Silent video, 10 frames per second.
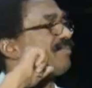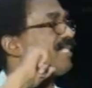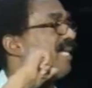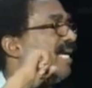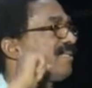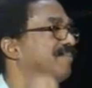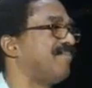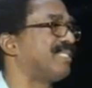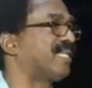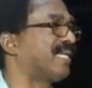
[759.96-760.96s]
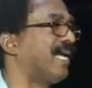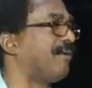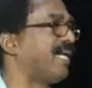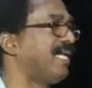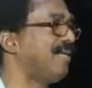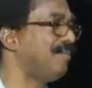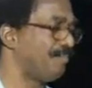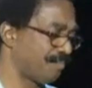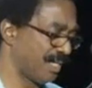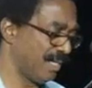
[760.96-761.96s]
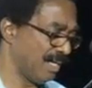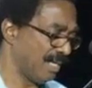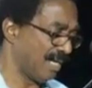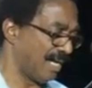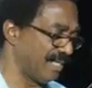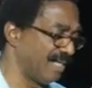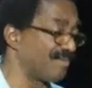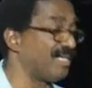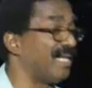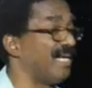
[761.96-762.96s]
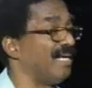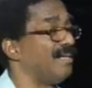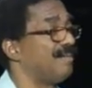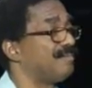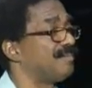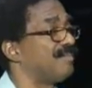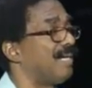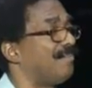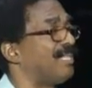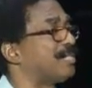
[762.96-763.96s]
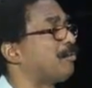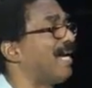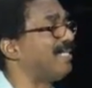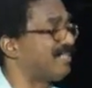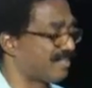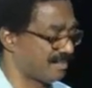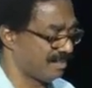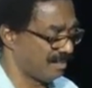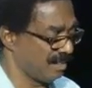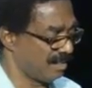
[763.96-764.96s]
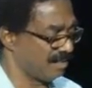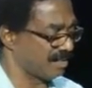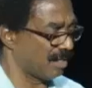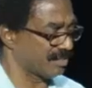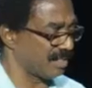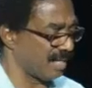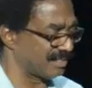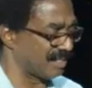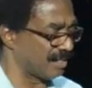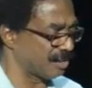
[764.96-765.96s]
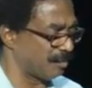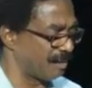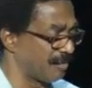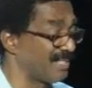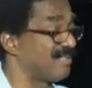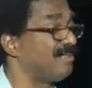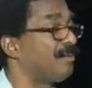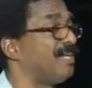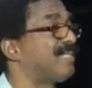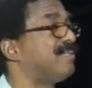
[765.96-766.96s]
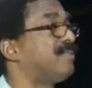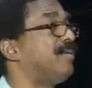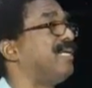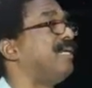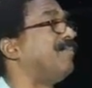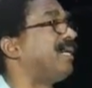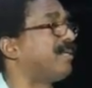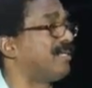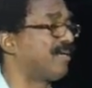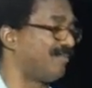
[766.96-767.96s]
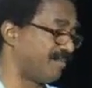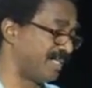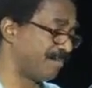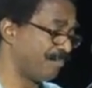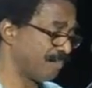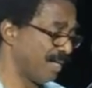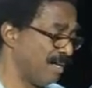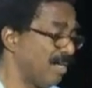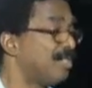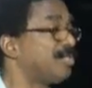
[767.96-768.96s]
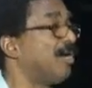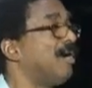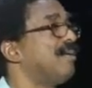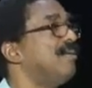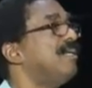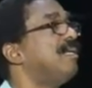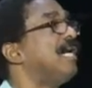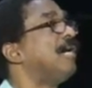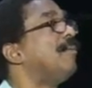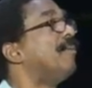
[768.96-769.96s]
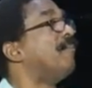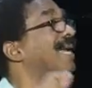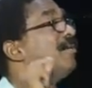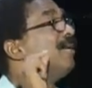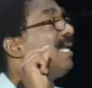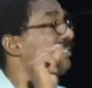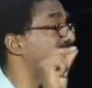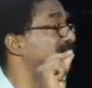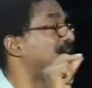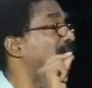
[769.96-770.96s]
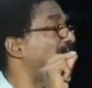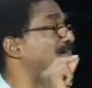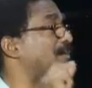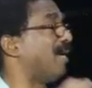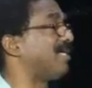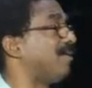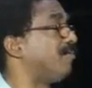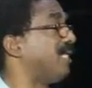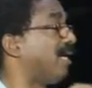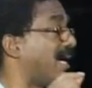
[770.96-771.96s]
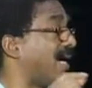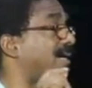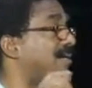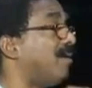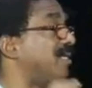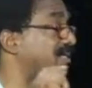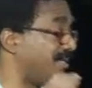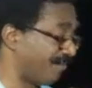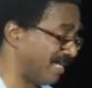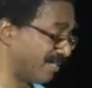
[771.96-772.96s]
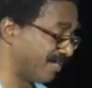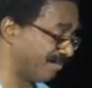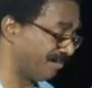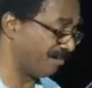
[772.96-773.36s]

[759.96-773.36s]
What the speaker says: State, Mr. Kerry, and even the Ms. Rice has also been written to in the American government. So when you listen to the government right now, they are on the defensive,